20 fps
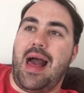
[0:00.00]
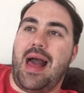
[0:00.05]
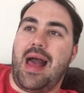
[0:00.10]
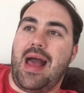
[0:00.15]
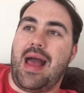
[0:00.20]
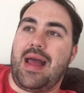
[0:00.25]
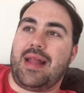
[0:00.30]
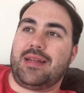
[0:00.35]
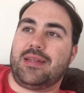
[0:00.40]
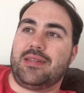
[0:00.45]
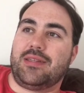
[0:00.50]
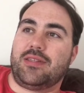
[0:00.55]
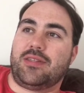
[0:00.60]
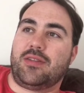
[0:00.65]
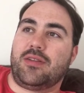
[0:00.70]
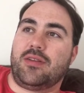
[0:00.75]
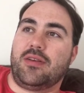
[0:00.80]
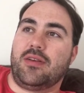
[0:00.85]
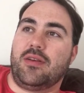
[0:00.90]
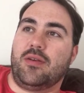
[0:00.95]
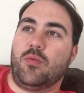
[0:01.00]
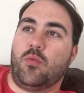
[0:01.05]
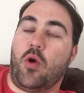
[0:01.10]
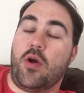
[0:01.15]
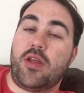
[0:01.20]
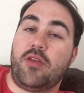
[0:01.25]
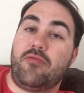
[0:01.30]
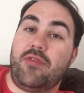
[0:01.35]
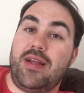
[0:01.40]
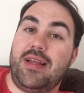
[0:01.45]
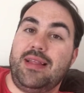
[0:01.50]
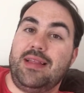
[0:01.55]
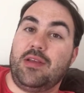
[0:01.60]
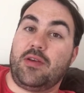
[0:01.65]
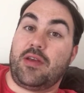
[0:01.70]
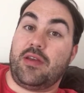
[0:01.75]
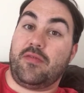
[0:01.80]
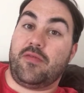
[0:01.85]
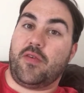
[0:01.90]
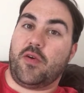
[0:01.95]
And what you're really
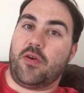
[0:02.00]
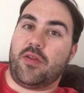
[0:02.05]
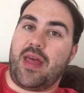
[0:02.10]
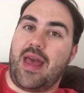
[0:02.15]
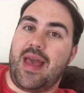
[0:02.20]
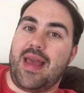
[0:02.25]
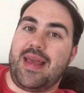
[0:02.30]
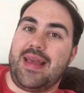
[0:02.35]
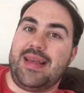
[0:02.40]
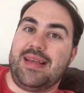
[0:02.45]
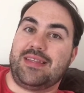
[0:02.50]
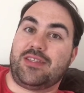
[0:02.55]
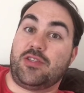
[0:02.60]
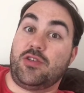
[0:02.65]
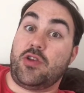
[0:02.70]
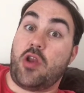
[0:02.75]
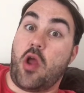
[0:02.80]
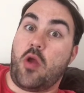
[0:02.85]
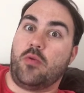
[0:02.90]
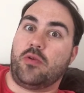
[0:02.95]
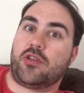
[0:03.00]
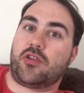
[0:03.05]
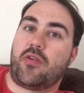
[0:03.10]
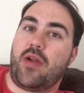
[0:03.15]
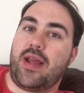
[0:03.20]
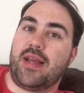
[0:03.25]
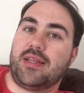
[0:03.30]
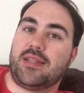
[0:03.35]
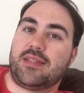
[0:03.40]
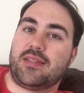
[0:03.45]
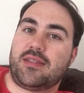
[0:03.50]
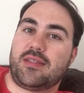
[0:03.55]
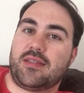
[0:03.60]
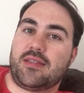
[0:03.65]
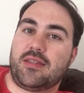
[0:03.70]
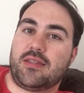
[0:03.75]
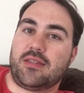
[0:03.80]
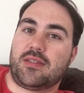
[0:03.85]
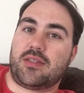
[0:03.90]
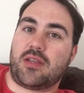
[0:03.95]
looking for there is no
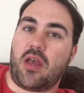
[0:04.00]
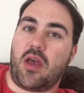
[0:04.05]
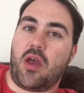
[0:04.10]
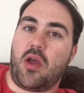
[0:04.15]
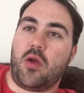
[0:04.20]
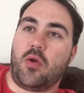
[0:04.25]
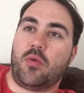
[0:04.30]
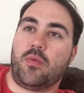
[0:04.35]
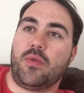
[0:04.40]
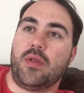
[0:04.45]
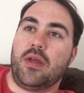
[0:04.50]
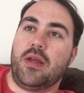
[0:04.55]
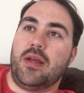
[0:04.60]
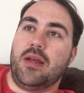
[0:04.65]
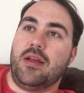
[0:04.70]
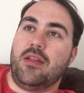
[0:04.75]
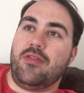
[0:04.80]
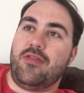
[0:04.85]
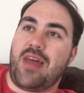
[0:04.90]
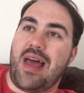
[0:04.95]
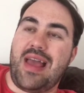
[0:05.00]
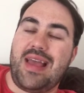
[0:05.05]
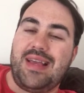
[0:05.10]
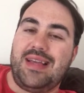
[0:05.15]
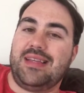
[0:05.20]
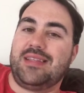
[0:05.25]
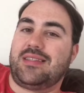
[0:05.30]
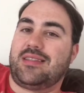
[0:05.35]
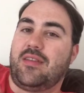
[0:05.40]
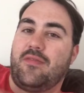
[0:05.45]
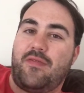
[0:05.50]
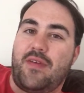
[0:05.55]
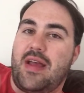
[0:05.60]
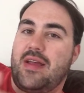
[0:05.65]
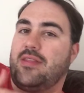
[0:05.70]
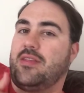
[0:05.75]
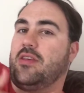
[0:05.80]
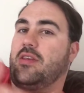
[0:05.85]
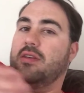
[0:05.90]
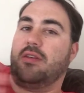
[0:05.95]
trace. So that is the
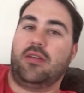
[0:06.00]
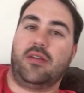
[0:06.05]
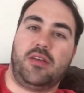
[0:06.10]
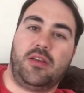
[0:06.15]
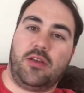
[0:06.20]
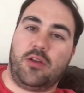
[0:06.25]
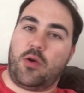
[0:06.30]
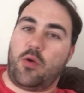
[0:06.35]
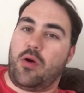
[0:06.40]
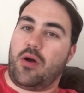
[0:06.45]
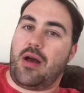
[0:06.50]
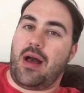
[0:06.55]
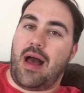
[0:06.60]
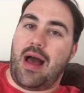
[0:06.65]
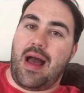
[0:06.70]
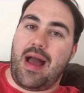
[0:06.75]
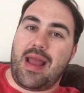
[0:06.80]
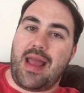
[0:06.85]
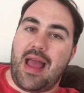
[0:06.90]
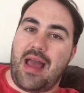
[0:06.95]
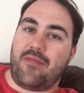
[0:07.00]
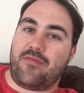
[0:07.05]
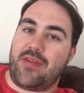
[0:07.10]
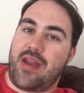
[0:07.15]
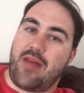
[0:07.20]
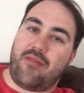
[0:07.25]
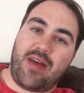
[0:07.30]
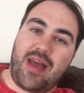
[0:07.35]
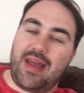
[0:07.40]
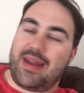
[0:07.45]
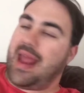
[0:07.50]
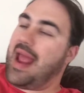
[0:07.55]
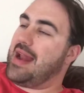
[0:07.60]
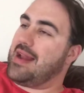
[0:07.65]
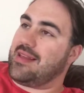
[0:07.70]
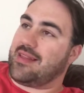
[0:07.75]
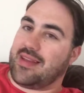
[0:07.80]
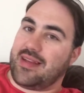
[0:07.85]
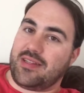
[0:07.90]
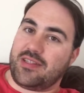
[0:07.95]
fact that, you know, I have never had
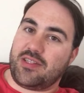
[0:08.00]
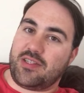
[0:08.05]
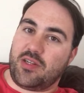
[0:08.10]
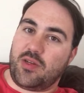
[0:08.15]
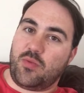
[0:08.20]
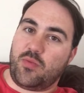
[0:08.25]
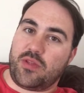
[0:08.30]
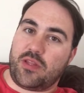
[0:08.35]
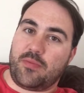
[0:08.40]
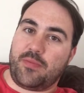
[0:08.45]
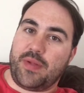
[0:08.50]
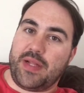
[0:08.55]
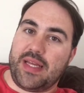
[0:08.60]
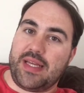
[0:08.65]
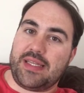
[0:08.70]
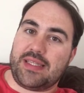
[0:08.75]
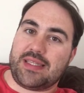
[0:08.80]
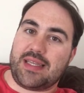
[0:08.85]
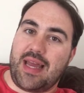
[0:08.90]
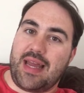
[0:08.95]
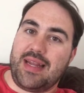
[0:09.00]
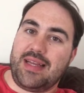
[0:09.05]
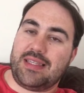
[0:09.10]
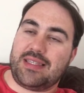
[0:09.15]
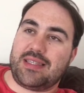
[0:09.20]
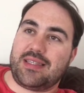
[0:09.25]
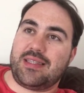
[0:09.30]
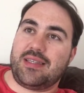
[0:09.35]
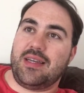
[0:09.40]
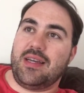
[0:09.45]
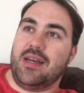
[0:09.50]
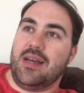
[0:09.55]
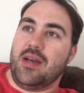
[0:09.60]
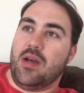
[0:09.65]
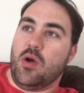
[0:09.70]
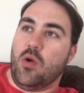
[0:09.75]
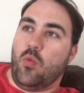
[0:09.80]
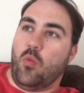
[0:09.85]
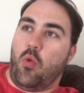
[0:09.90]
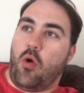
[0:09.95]
anything to do with the police. And it's
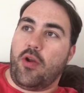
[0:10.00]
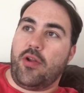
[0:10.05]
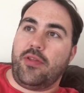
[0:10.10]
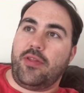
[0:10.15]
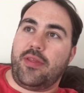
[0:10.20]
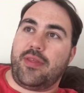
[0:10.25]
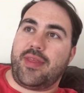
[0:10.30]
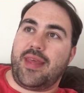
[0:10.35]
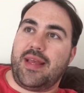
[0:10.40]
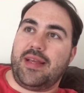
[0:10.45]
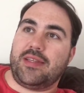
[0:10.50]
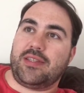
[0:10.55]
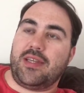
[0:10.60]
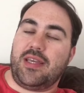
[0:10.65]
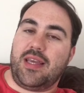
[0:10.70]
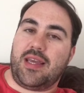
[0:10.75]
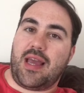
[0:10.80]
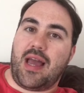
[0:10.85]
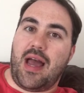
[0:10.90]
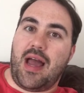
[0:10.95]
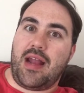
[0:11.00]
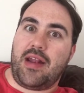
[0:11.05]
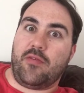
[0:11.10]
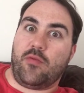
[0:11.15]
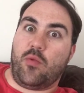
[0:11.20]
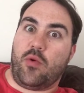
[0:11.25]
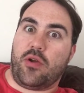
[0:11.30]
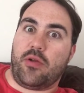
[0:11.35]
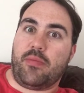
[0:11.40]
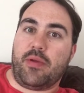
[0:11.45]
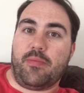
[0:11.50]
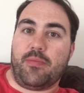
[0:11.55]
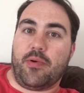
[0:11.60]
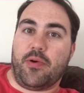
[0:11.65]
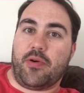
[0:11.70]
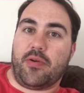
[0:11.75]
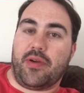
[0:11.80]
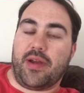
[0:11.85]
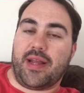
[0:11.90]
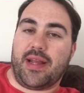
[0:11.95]
one of the things that you kind of want to be
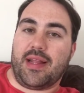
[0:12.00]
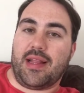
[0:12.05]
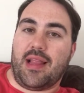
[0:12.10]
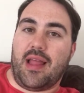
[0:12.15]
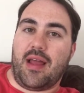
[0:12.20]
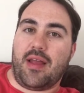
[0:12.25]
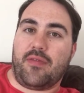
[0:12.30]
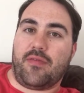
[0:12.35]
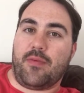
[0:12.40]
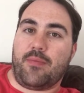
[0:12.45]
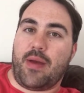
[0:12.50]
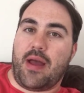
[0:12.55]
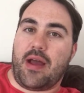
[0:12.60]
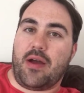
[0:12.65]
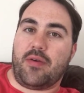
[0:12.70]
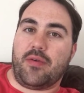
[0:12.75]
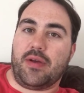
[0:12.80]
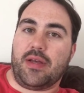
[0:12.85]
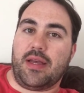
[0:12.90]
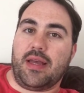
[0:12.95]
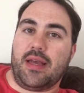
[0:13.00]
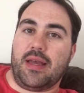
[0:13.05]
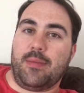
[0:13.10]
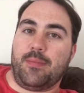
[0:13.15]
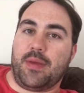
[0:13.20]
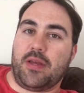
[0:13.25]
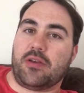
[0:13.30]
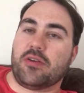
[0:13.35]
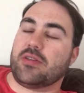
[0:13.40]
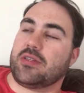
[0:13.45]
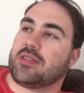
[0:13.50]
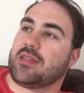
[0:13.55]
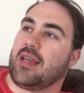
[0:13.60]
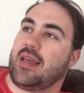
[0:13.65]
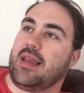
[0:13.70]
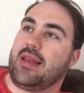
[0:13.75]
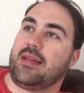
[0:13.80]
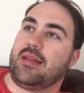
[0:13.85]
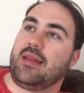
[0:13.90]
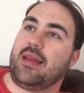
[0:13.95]
boring in life about, because
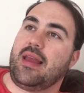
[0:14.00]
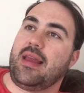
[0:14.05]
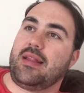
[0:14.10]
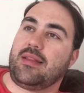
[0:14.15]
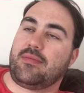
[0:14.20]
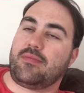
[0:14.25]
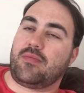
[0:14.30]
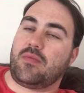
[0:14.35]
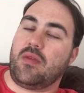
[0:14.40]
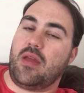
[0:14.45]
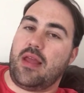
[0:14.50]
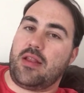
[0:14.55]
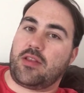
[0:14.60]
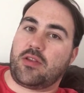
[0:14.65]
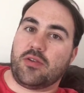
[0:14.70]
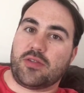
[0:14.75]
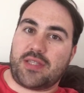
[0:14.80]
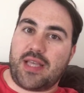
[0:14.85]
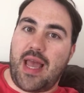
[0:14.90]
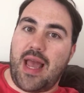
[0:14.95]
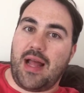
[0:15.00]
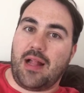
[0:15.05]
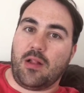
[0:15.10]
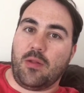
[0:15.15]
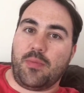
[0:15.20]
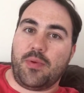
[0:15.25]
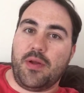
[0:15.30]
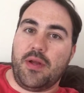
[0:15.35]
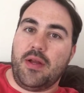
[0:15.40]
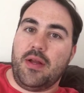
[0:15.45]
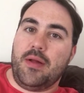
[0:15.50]
it does help.